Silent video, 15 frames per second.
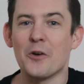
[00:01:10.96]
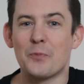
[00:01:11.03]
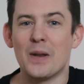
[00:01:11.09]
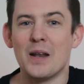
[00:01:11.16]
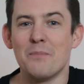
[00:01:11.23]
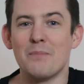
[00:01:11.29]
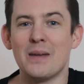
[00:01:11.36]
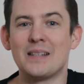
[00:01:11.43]
have
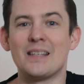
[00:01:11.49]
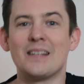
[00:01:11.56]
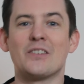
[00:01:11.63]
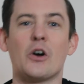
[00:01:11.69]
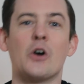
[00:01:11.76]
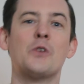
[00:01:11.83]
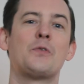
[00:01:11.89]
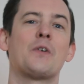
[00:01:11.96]
been emitted
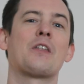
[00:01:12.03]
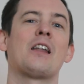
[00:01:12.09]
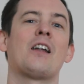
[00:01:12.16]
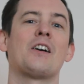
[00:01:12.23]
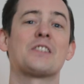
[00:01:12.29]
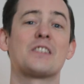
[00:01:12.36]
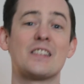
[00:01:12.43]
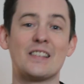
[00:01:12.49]
over the
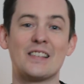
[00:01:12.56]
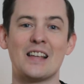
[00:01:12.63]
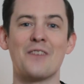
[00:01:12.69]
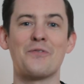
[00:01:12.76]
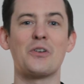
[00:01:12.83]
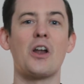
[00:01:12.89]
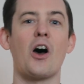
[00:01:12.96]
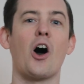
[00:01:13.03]
last
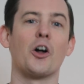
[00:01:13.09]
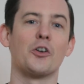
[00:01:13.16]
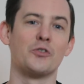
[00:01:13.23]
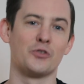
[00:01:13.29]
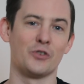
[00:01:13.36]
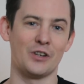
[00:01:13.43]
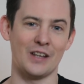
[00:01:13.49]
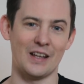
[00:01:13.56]

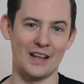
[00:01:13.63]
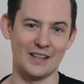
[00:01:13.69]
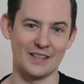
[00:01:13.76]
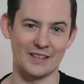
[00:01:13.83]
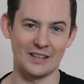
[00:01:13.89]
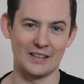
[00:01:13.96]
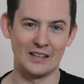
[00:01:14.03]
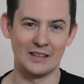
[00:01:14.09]
700
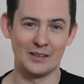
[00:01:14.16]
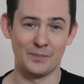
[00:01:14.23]
years.